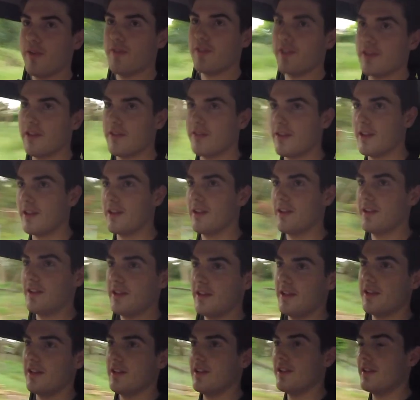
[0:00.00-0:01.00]
of it, is that
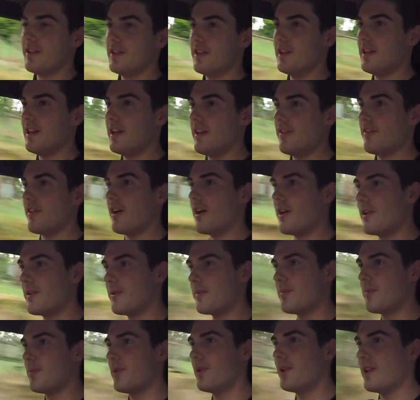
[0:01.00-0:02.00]
it's
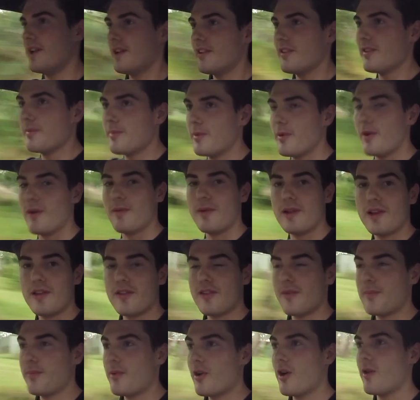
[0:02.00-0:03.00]
unpredictable. I mean,
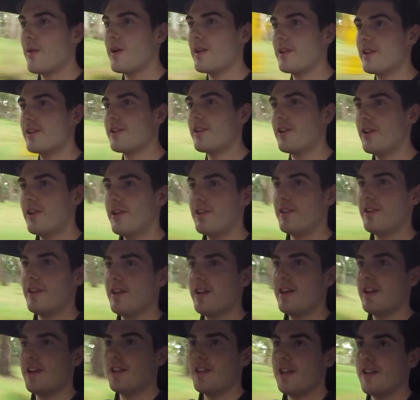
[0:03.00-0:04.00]
it's a pro and a
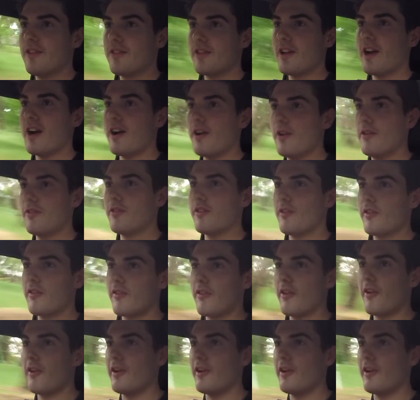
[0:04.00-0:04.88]
con. This car is just so